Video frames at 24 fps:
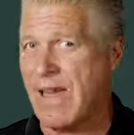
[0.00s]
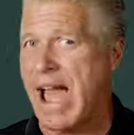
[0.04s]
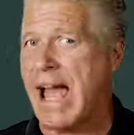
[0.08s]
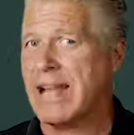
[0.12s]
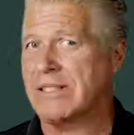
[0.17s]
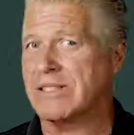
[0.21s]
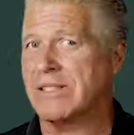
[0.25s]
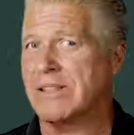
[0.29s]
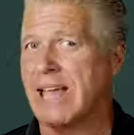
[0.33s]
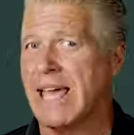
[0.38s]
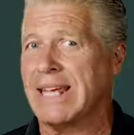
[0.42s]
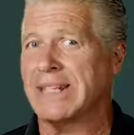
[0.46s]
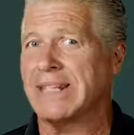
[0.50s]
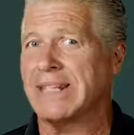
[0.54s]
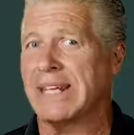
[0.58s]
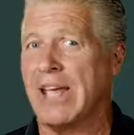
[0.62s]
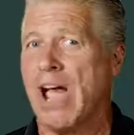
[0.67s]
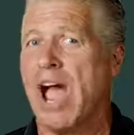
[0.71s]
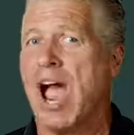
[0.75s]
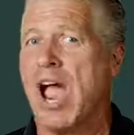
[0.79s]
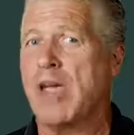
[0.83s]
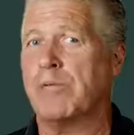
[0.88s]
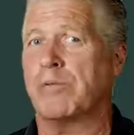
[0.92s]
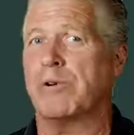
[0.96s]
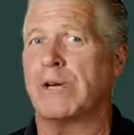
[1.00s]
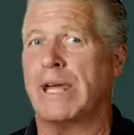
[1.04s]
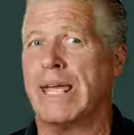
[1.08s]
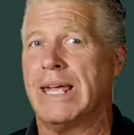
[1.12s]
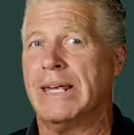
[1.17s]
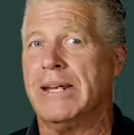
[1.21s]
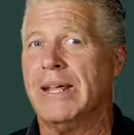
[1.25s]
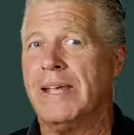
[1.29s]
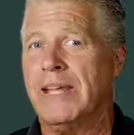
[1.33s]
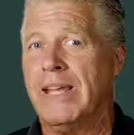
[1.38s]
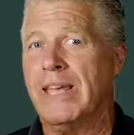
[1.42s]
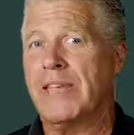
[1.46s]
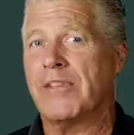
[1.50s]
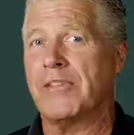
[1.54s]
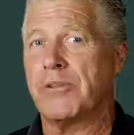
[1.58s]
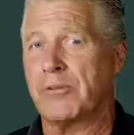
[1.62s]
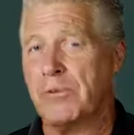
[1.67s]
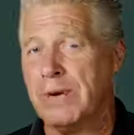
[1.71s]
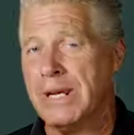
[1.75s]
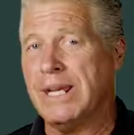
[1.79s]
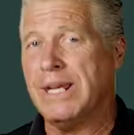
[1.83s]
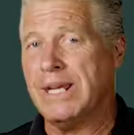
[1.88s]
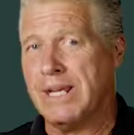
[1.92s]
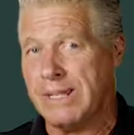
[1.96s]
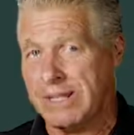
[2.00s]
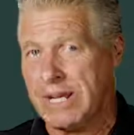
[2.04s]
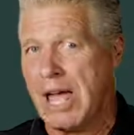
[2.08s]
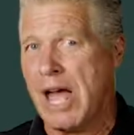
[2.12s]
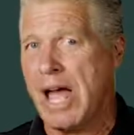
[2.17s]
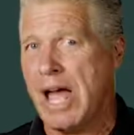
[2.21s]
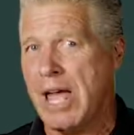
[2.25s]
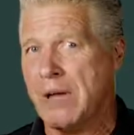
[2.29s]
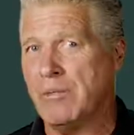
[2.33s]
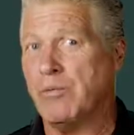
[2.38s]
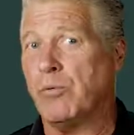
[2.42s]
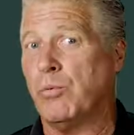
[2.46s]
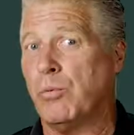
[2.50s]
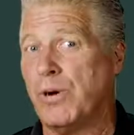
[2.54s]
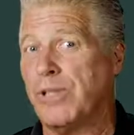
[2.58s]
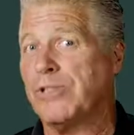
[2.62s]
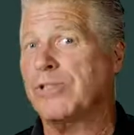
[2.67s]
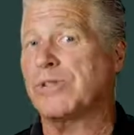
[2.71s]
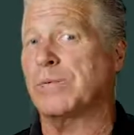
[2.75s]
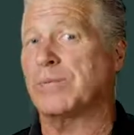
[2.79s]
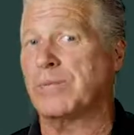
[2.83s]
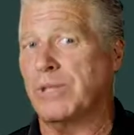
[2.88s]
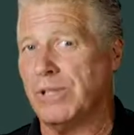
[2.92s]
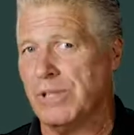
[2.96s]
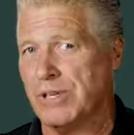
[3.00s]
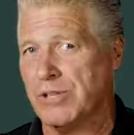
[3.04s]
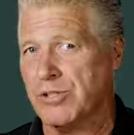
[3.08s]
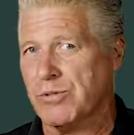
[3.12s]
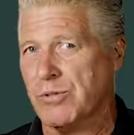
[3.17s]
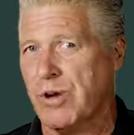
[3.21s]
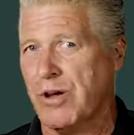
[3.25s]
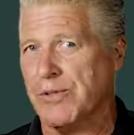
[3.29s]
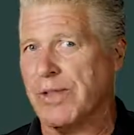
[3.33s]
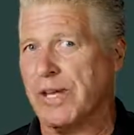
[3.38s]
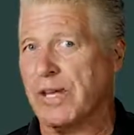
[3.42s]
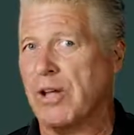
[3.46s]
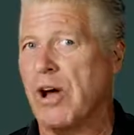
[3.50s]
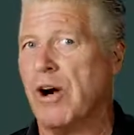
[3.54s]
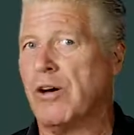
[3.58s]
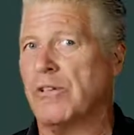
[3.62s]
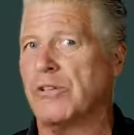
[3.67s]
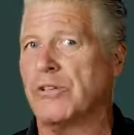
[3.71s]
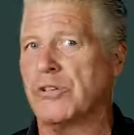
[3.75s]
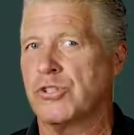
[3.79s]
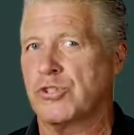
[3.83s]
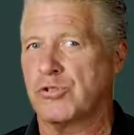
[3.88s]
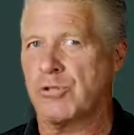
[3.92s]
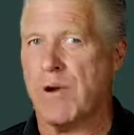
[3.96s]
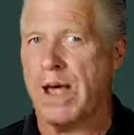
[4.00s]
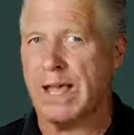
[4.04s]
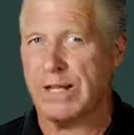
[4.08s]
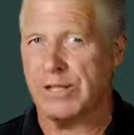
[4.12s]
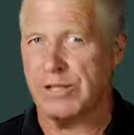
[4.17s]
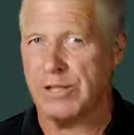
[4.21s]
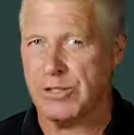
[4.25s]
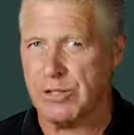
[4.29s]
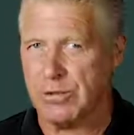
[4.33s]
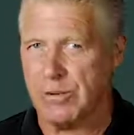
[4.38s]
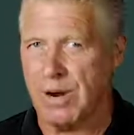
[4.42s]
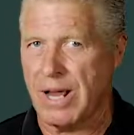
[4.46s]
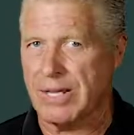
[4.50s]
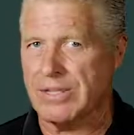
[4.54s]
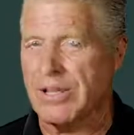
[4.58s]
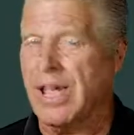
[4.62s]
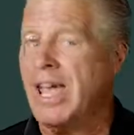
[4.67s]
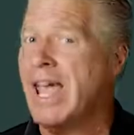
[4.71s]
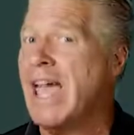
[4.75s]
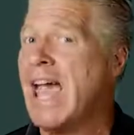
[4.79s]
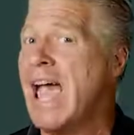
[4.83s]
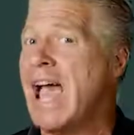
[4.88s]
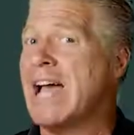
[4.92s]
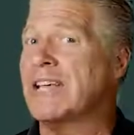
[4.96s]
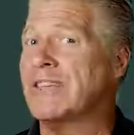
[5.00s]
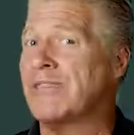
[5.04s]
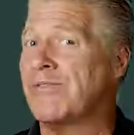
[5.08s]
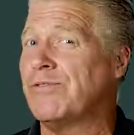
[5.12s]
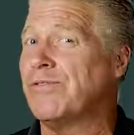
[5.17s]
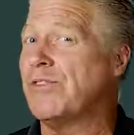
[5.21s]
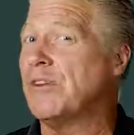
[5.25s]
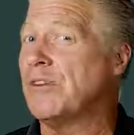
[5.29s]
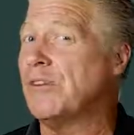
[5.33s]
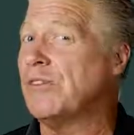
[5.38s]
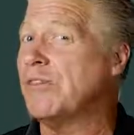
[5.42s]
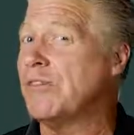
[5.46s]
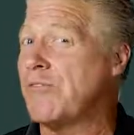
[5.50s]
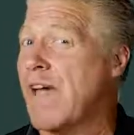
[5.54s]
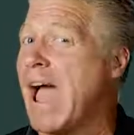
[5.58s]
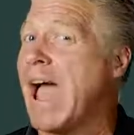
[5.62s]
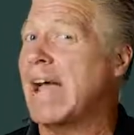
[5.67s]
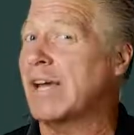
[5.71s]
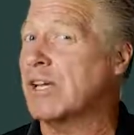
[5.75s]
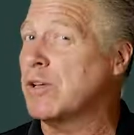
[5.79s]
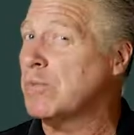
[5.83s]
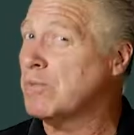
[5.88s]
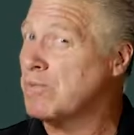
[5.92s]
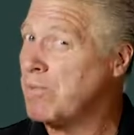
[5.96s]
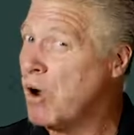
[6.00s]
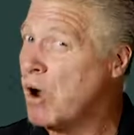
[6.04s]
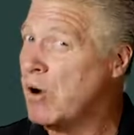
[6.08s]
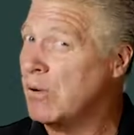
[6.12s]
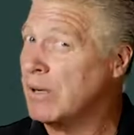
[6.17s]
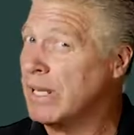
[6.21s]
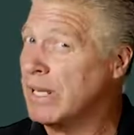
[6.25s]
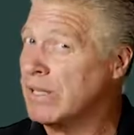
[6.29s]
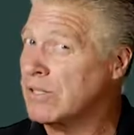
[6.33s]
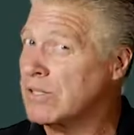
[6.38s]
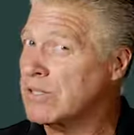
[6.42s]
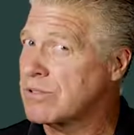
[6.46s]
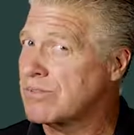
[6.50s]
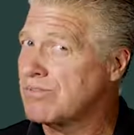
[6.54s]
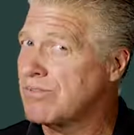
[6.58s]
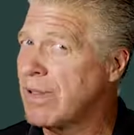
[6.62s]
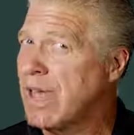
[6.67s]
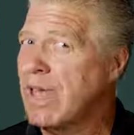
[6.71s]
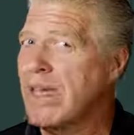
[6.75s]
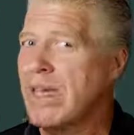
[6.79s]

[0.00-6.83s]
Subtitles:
Fats like to hibernate 3 at a time with some glycerol, and they call those triglycerides as food fat components.